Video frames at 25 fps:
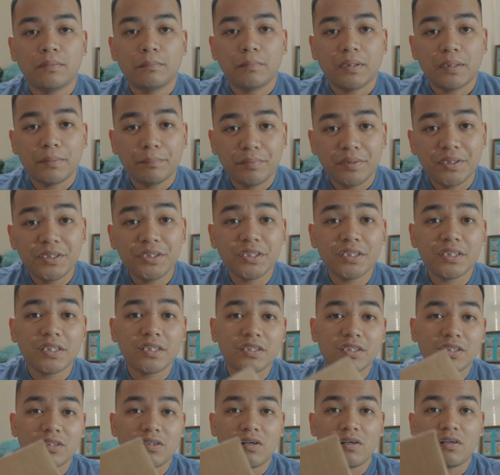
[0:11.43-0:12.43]
My
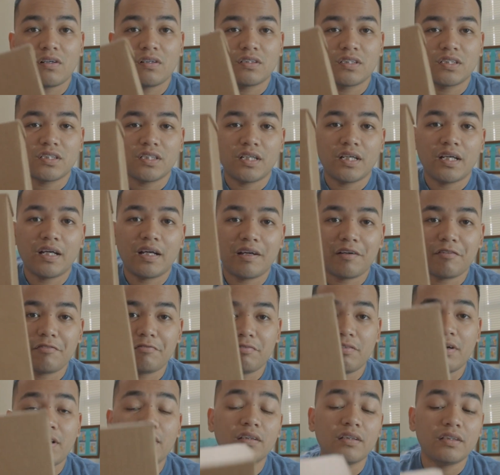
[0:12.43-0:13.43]
BGS cards have
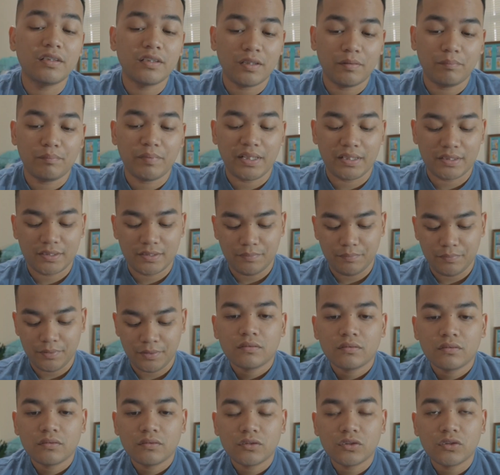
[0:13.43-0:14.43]
finally come back to me.
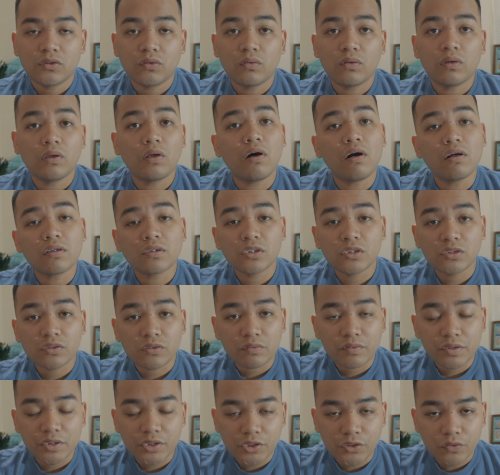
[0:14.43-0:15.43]
So long
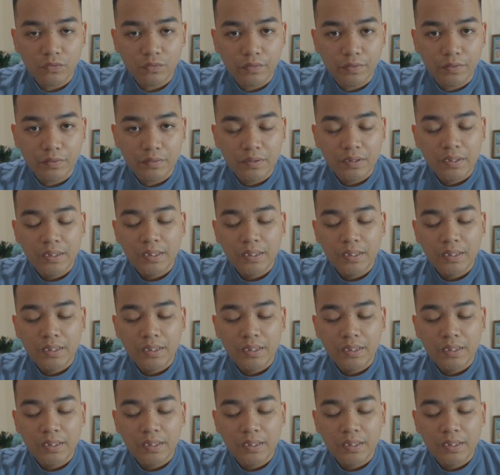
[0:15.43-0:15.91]
story short,